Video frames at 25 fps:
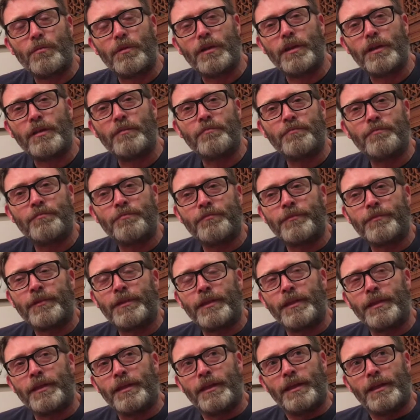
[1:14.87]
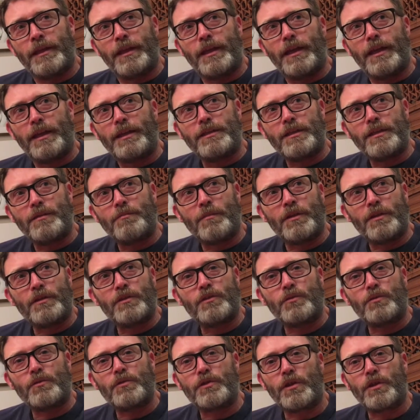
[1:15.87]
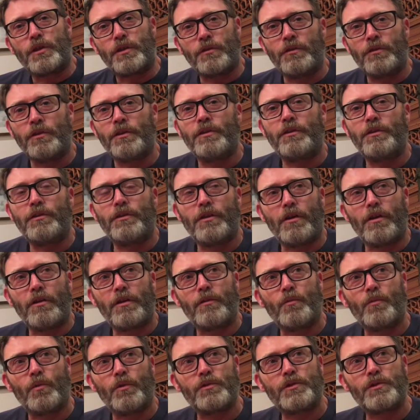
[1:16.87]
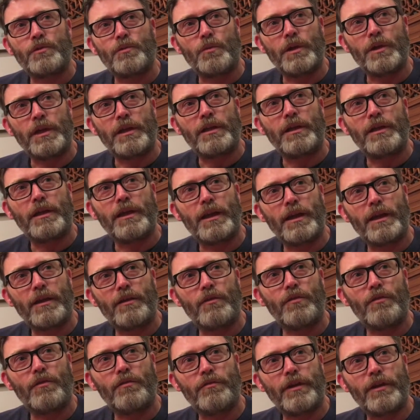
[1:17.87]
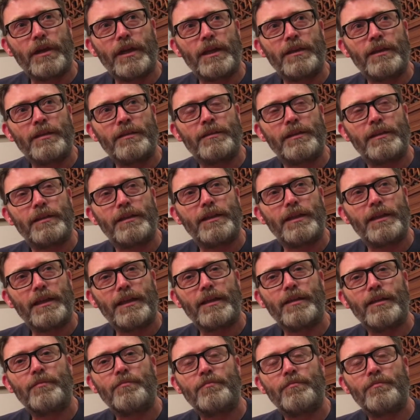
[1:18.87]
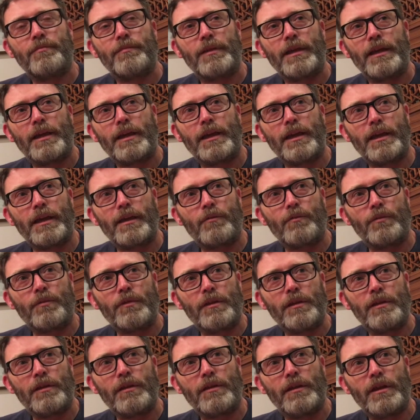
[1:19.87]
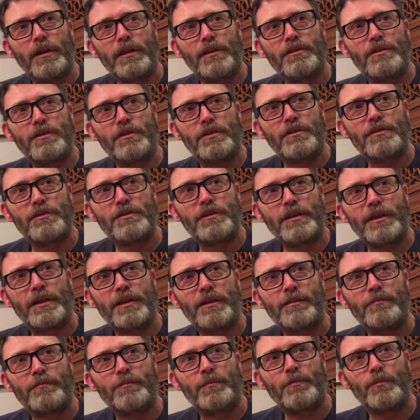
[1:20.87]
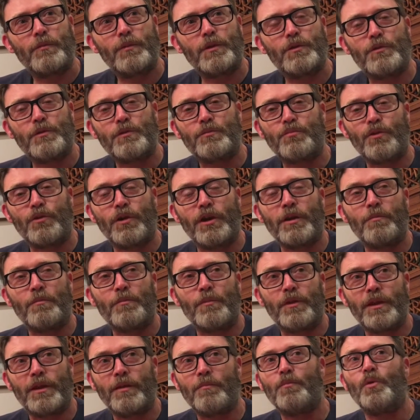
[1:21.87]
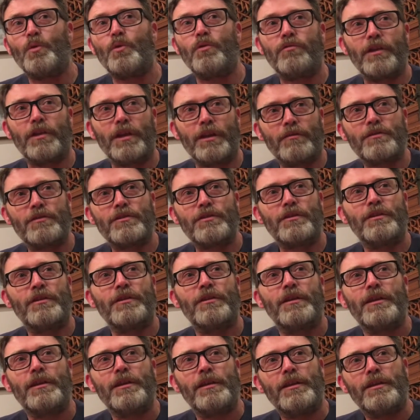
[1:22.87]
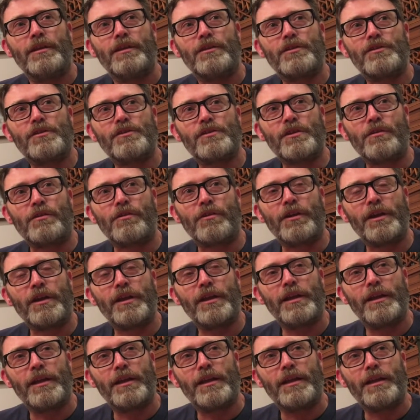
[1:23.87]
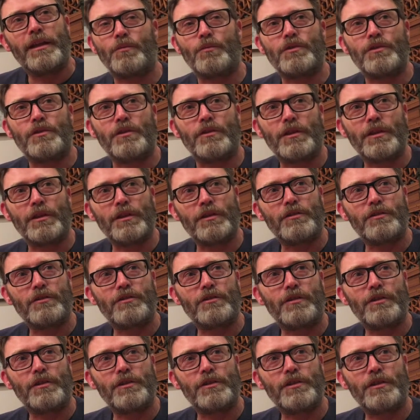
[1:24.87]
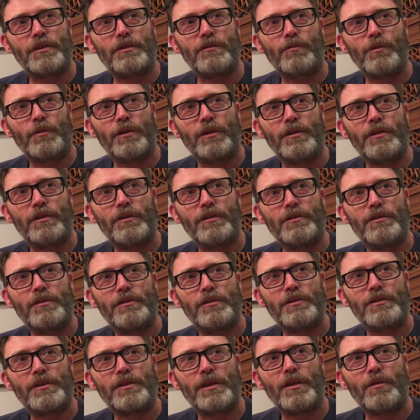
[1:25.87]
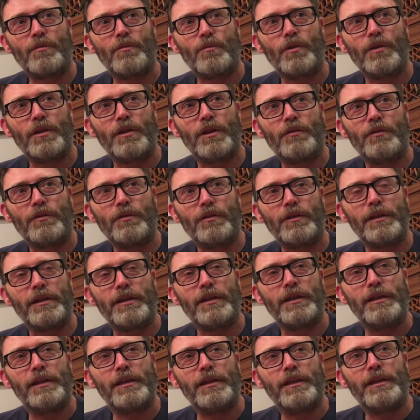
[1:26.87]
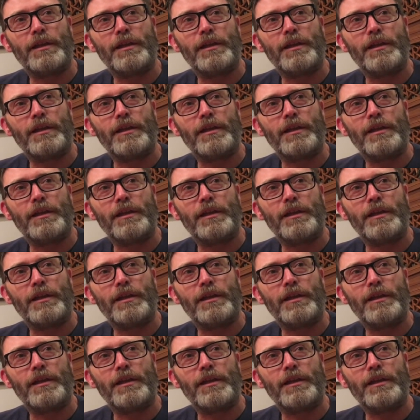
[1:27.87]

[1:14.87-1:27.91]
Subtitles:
probably 18 months or so going once a week out on the van, hanging out with the interns there, which was brilliant, but then moved out to Surrey. So I was looking to try and see if we could set up one locally.